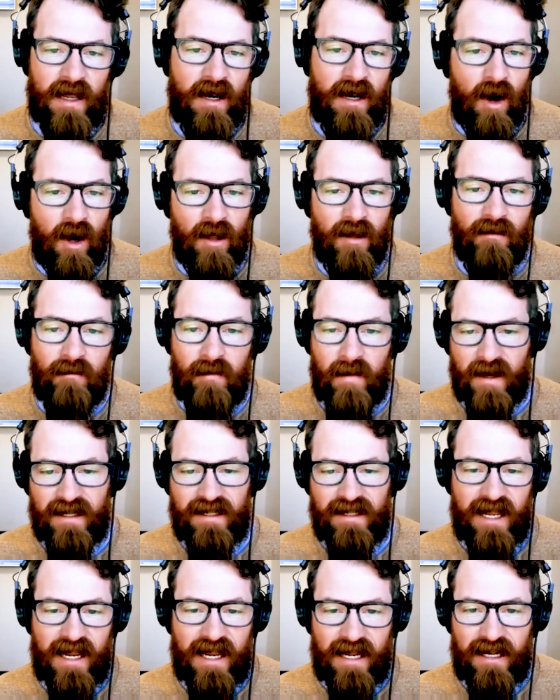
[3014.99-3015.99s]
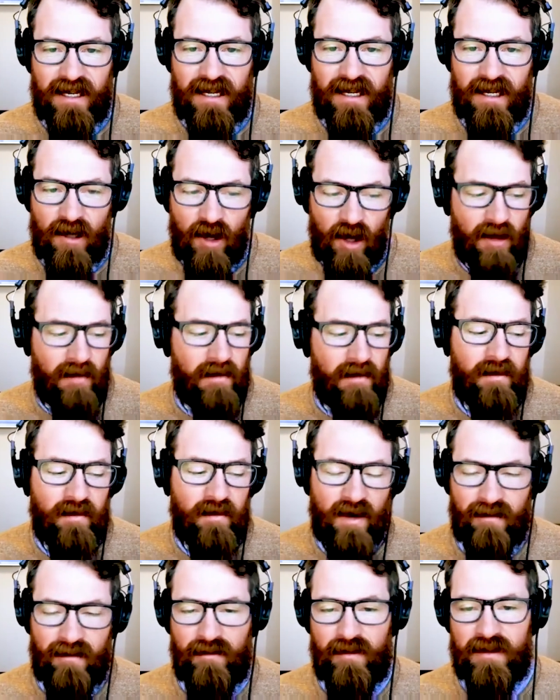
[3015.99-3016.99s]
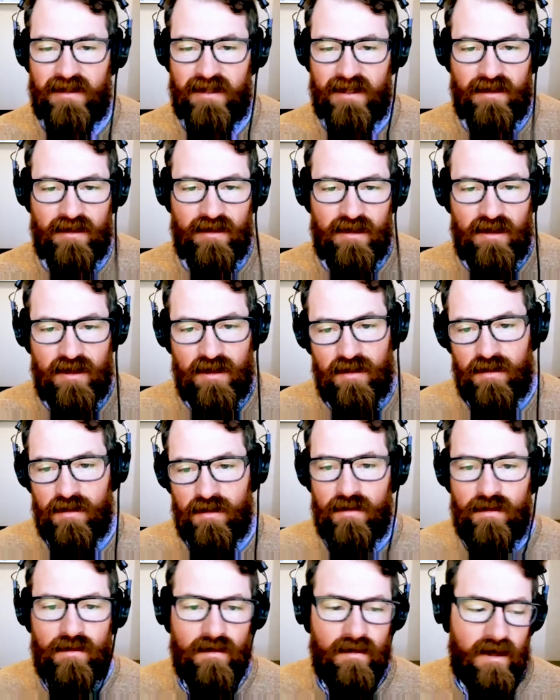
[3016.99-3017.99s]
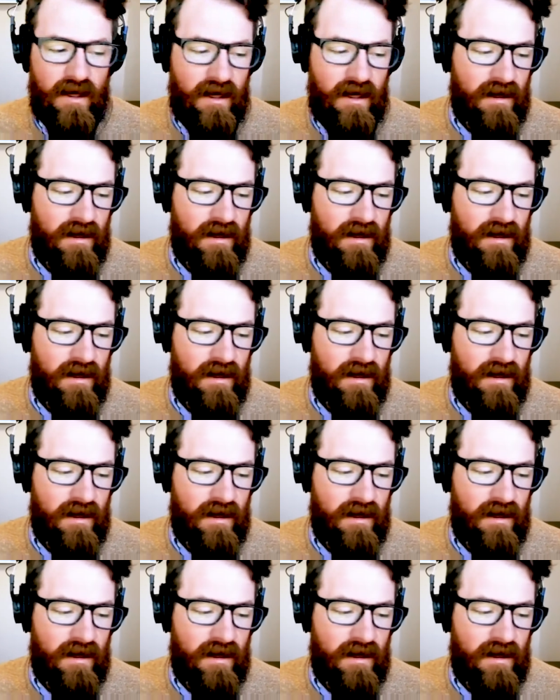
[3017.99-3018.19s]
and all of my data and all of my preferences to